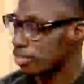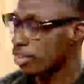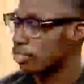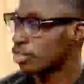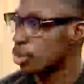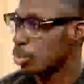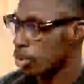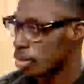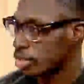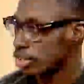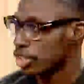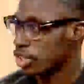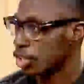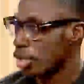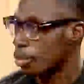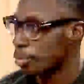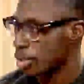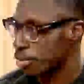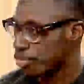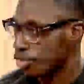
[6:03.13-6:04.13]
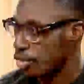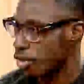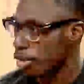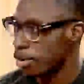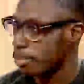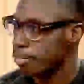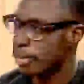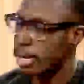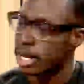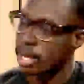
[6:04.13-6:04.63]
of the World Economic Forum,
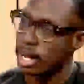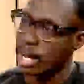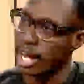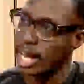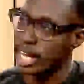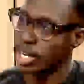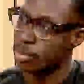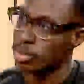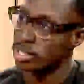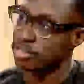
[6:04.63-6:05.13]
and it was